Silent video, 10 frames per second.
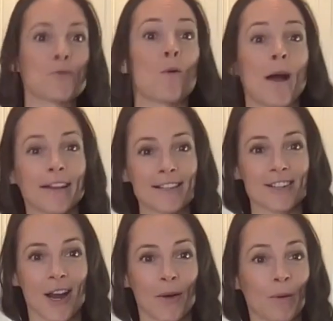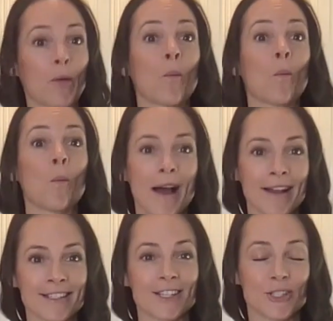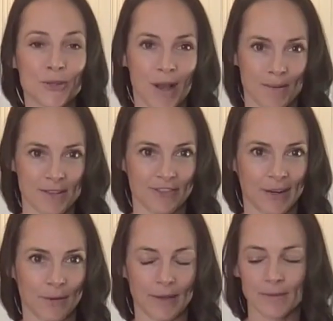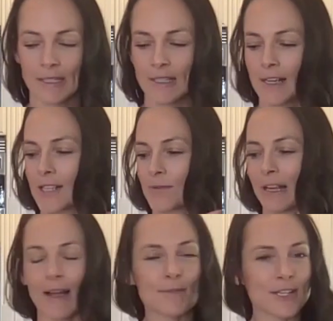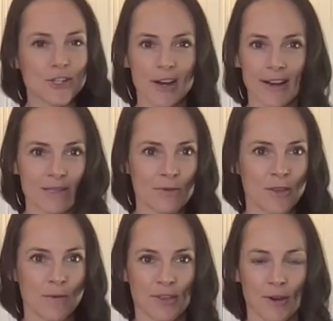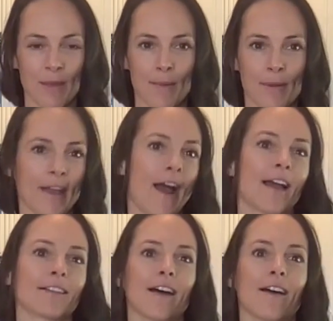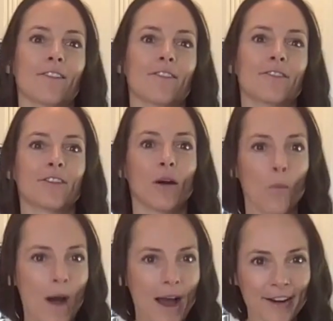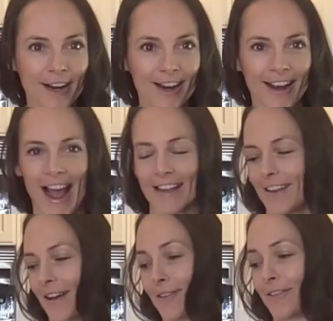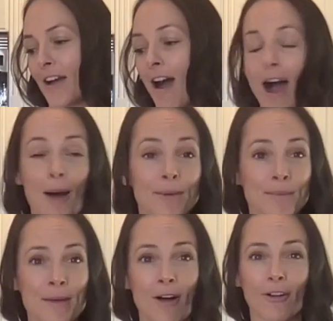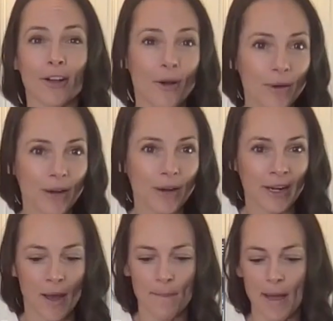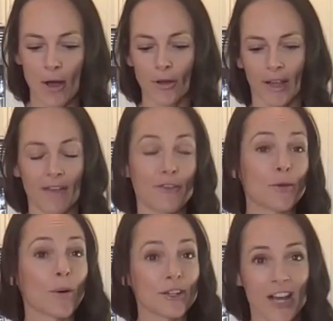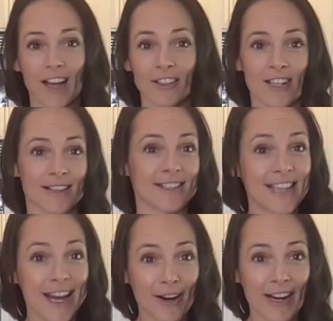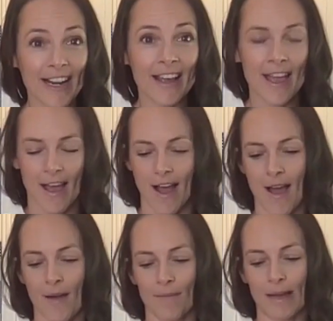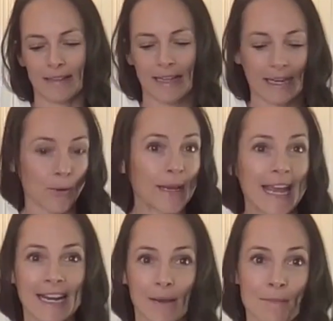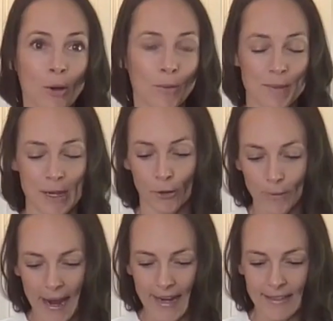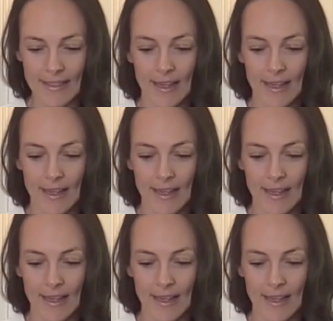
you want to start with 1 to 2 cups of liquid. So when it comes to sharing a smoothie with your baby, I love water. I love almond milk, coconut milk. If your child does dairy, like an organic milk would be great.